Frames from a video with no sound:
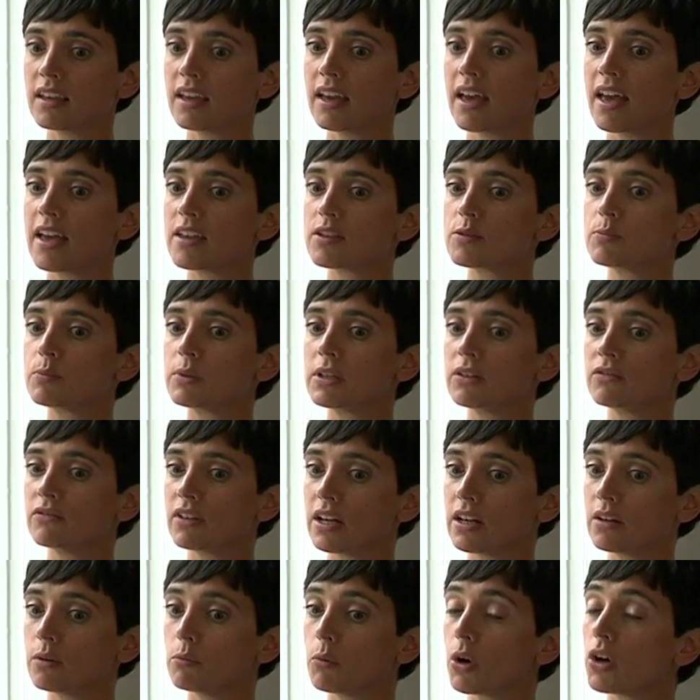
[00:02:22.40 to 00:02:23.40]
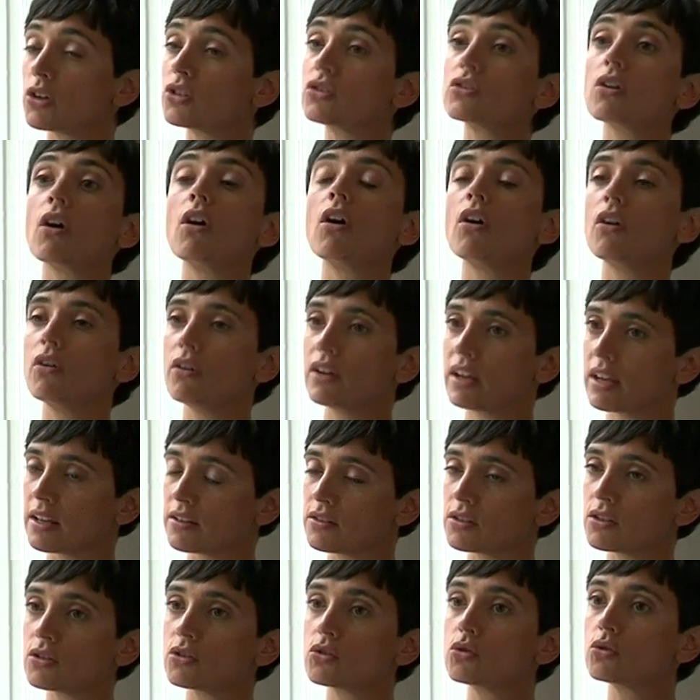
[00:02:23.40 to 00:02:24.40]
has been very much
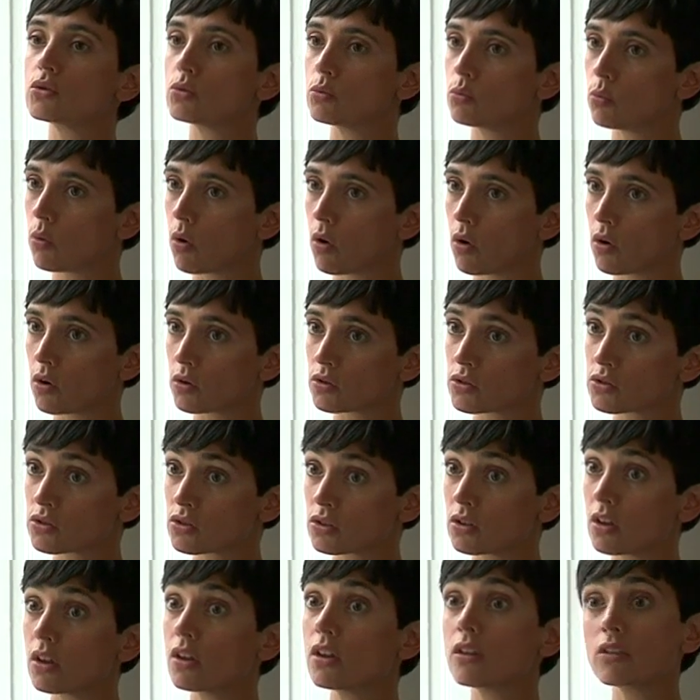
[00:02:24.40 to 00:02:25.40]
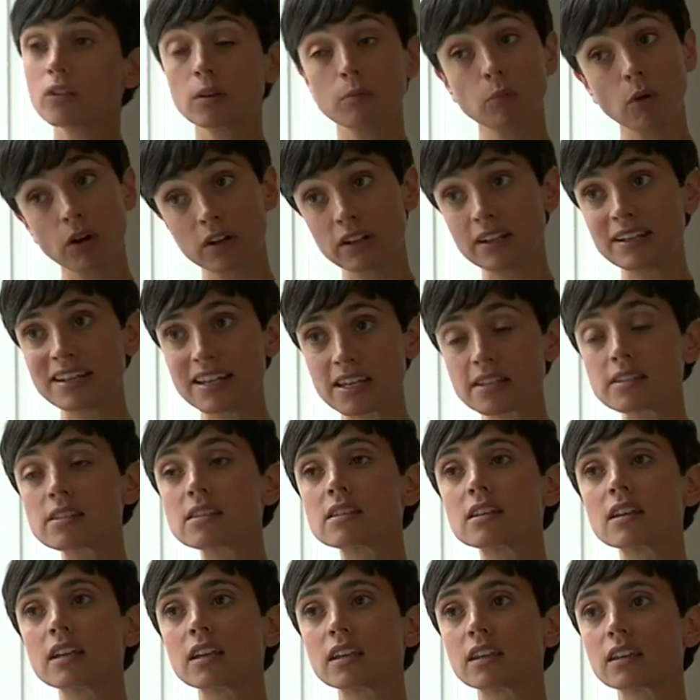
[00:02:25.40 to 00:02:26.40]
oriented towards the
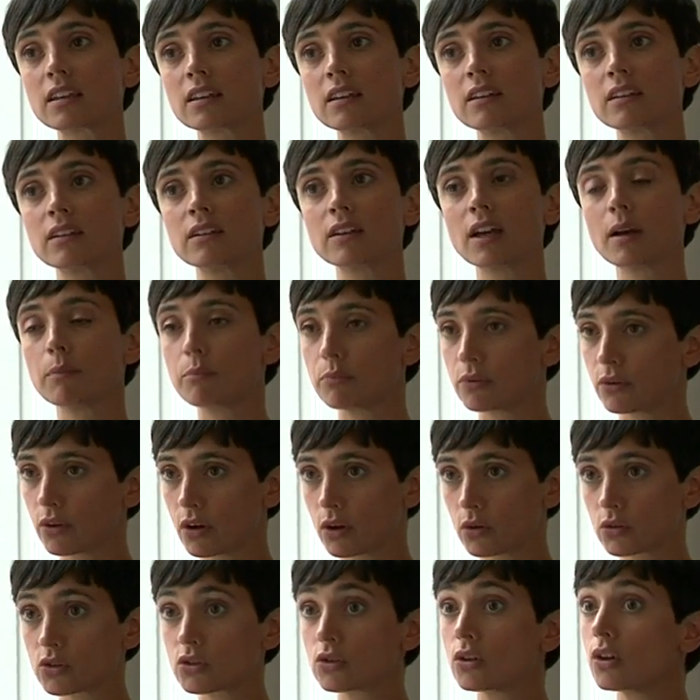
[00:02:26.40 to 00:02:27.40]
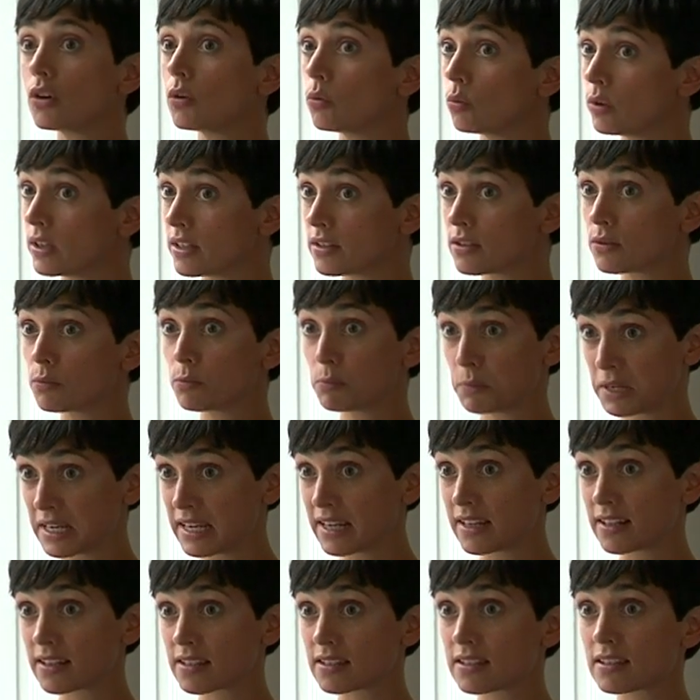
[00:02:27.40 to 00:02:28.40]
modernistic uh, approach, which
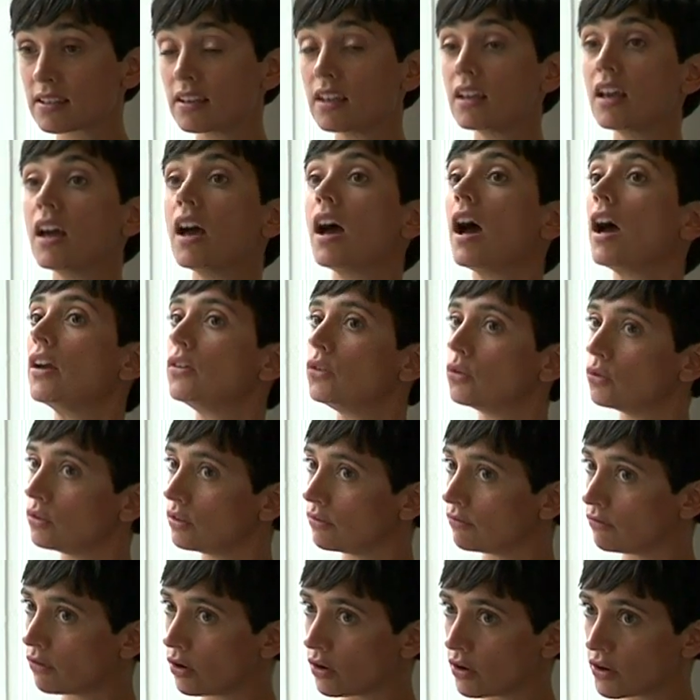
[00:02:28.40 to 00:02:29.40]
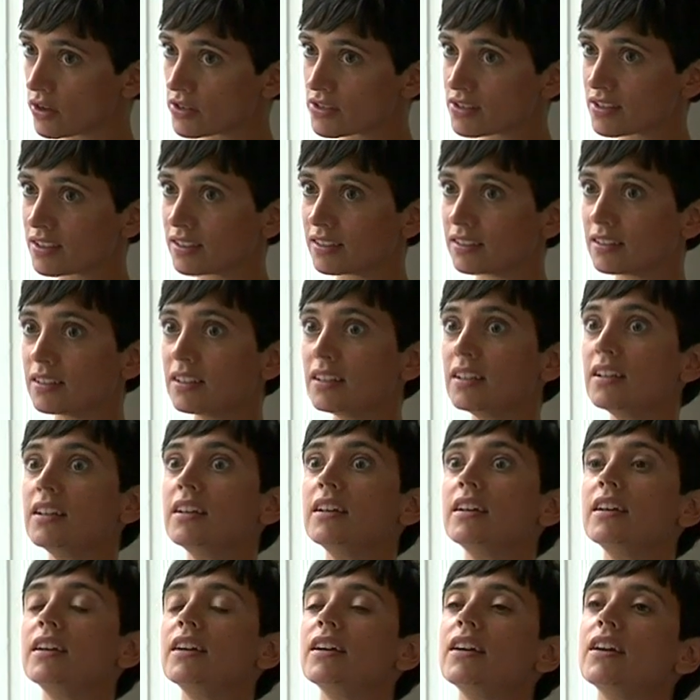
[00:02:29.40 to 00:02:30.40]
means a universal
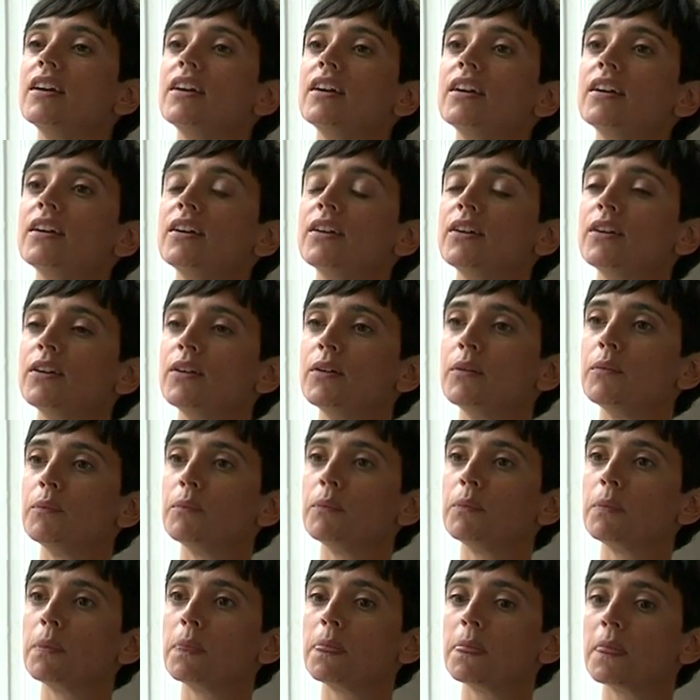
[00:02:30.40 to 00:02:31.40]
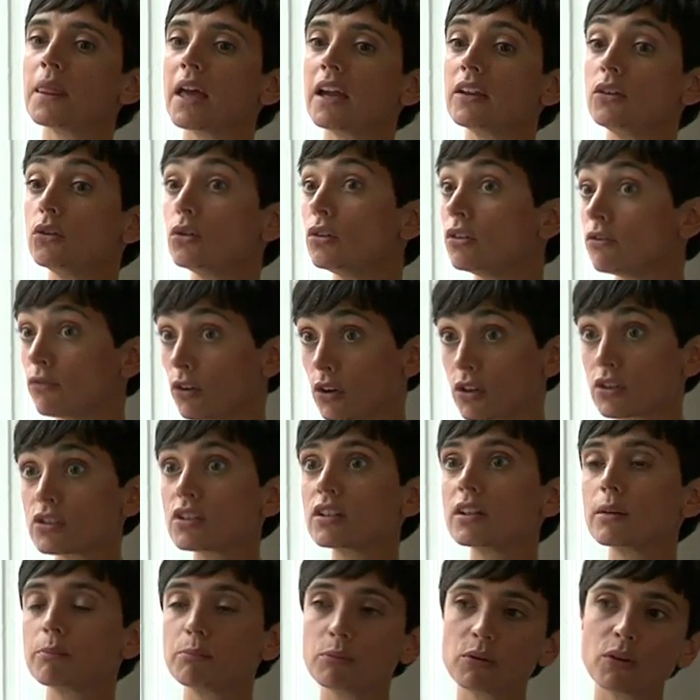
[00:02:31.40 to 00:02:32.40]
um, a
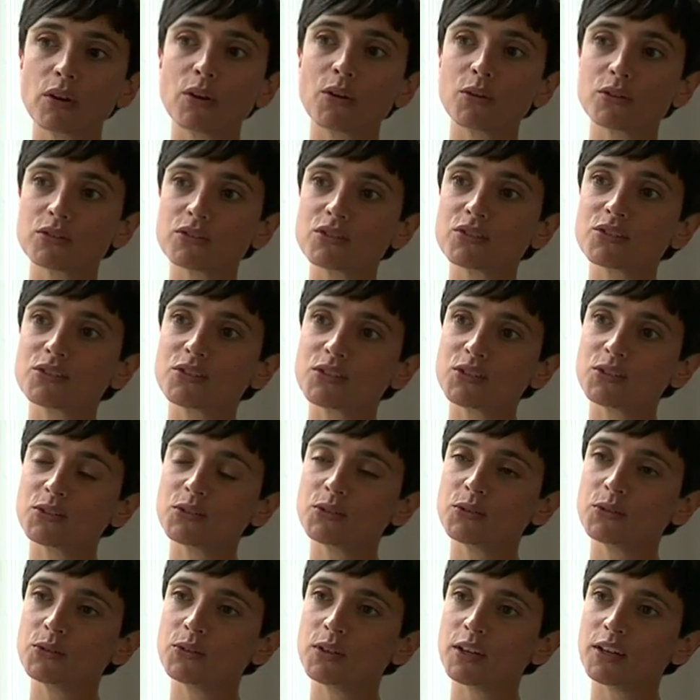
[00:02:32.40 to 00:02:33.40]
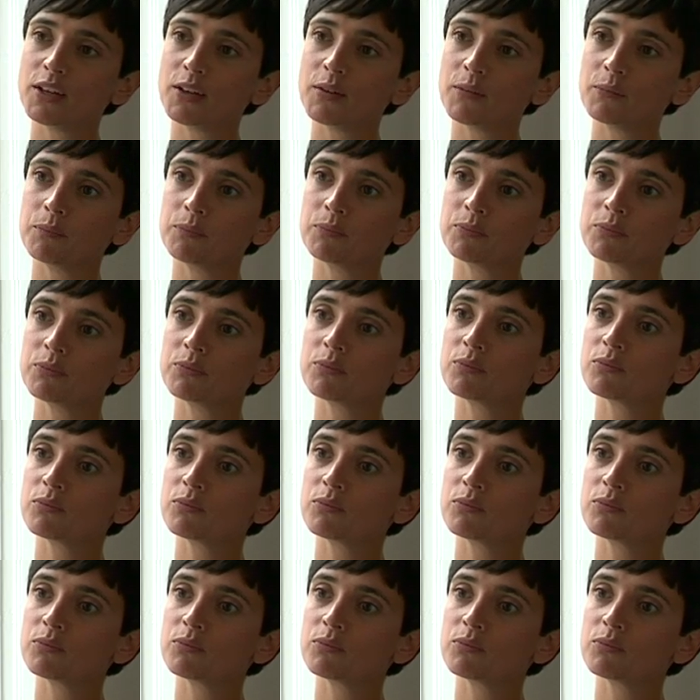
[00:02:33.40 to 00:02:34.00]
universal approach to um,